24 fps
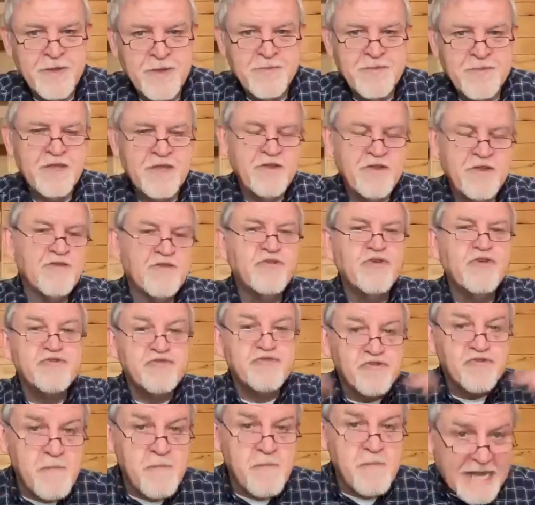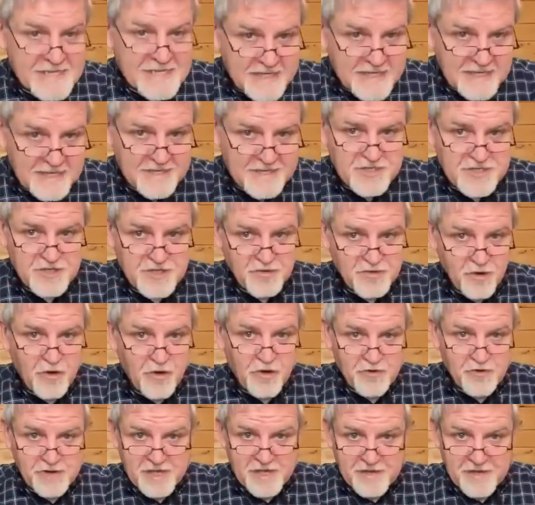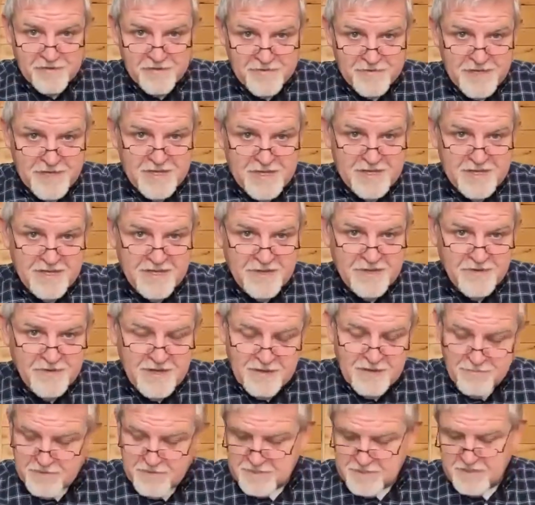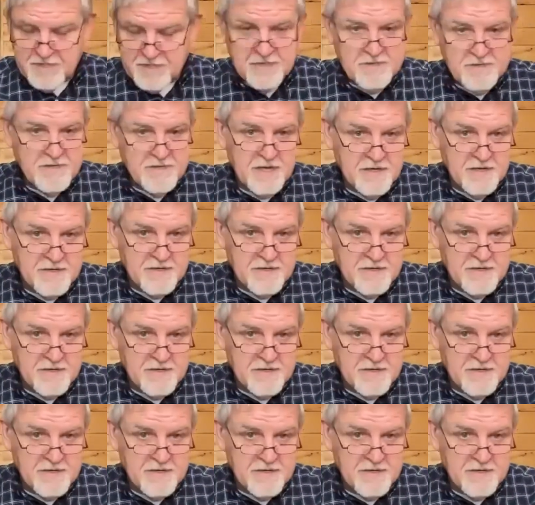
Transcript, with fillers: you know, no dramatic story of you know I was a, a,